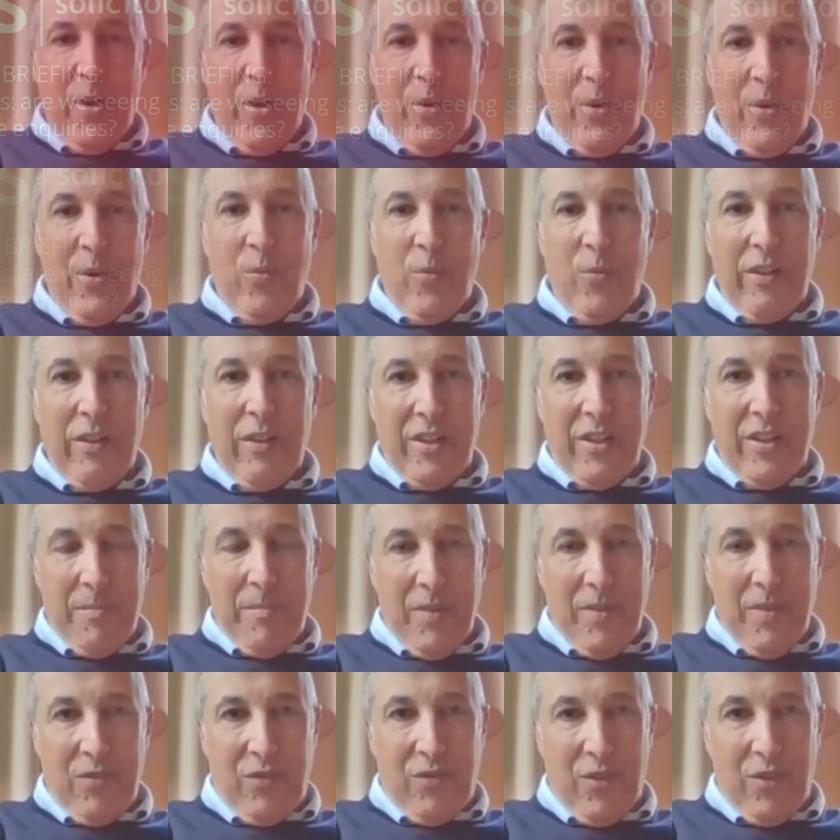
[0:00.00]
and welcome
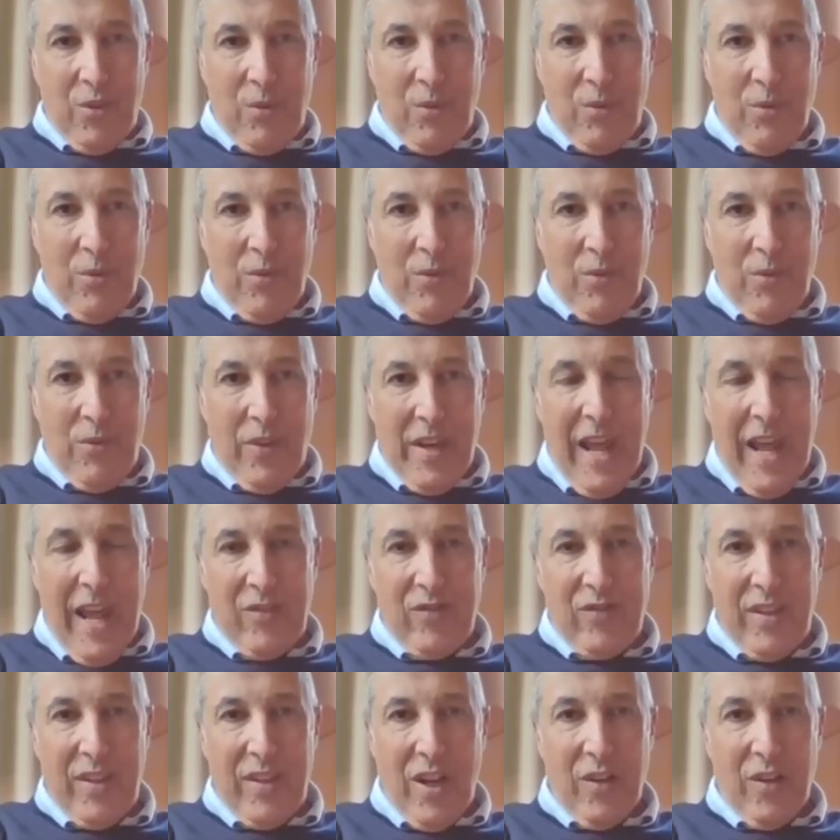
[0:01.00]
to the
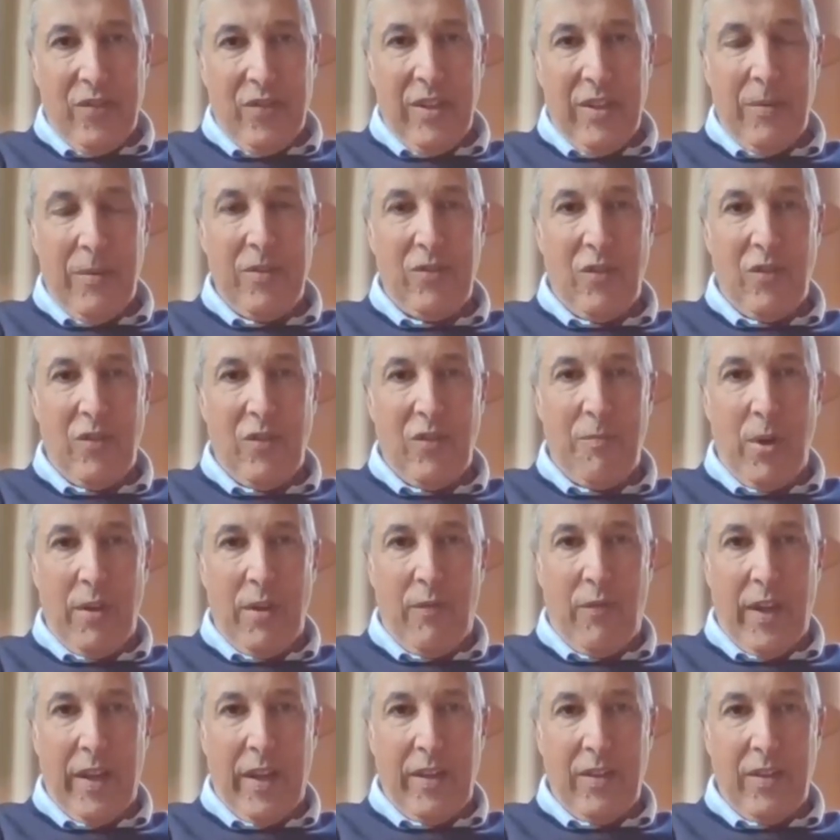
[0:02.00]
next in our series of
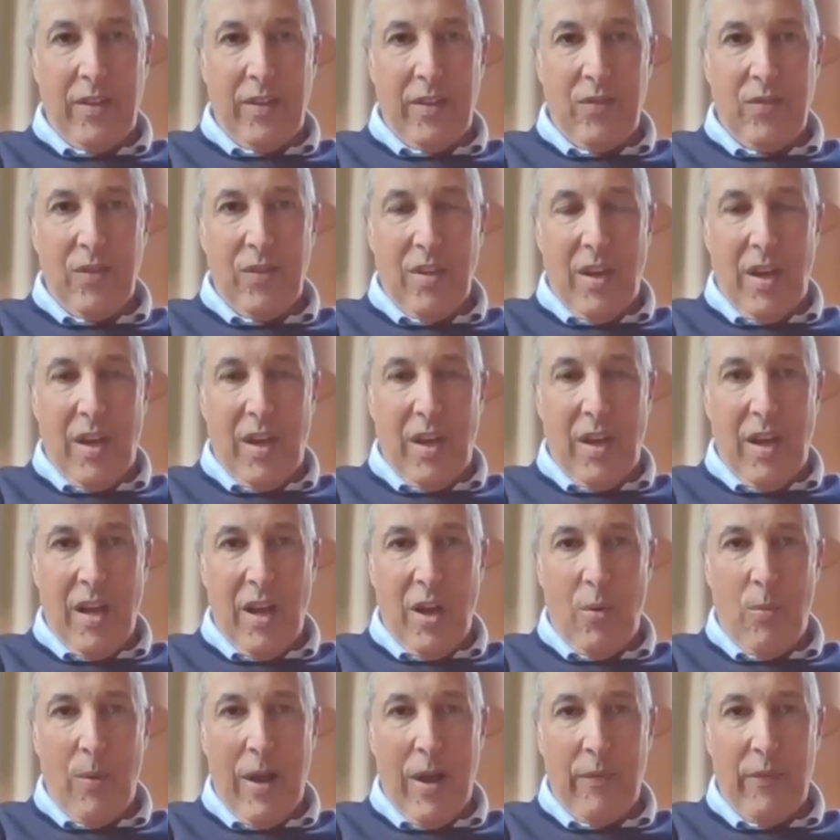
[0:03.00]
briefings
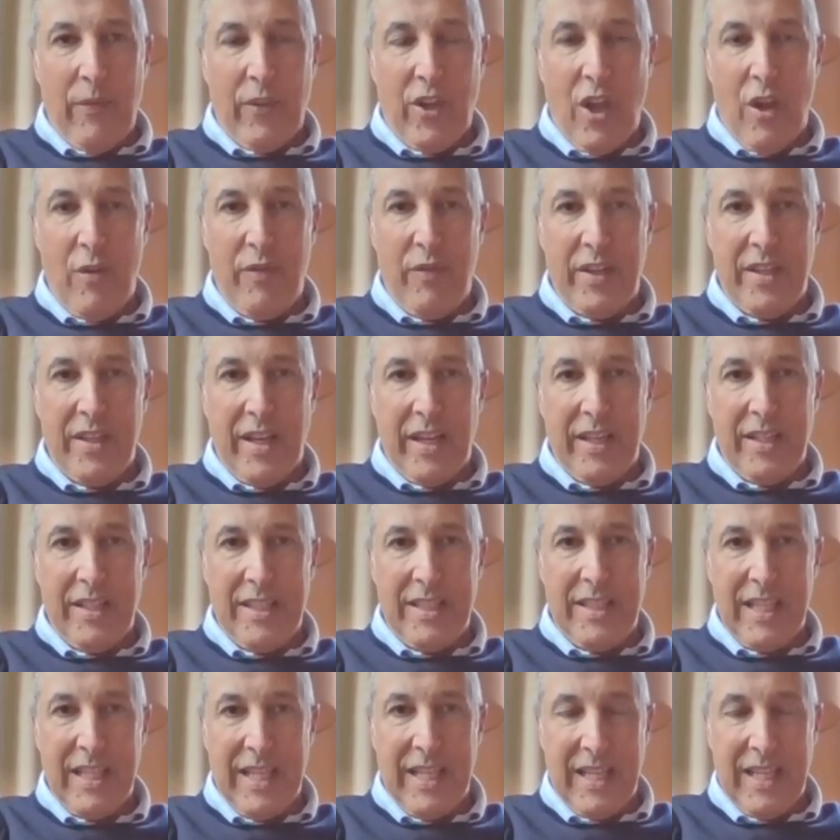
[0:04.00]
around the
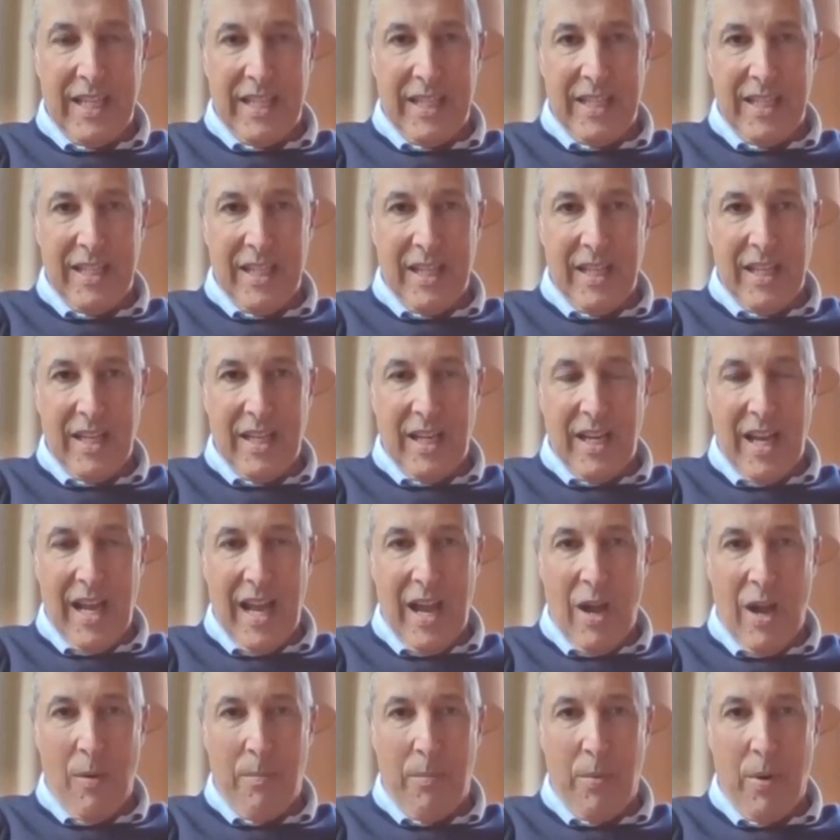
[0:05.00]
COVID-19
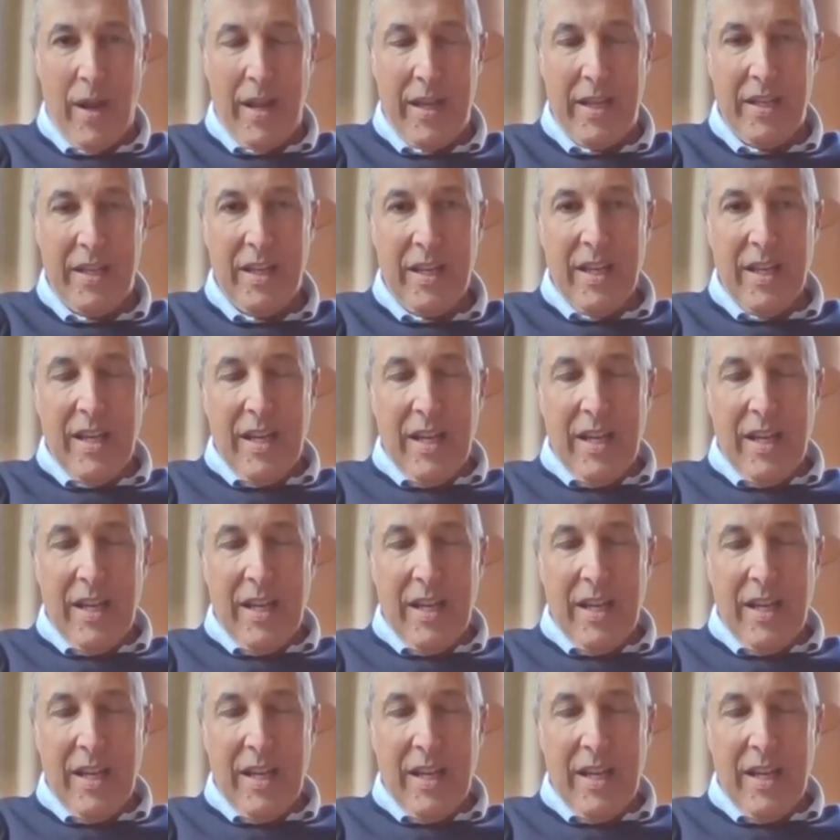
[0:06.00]
outbreak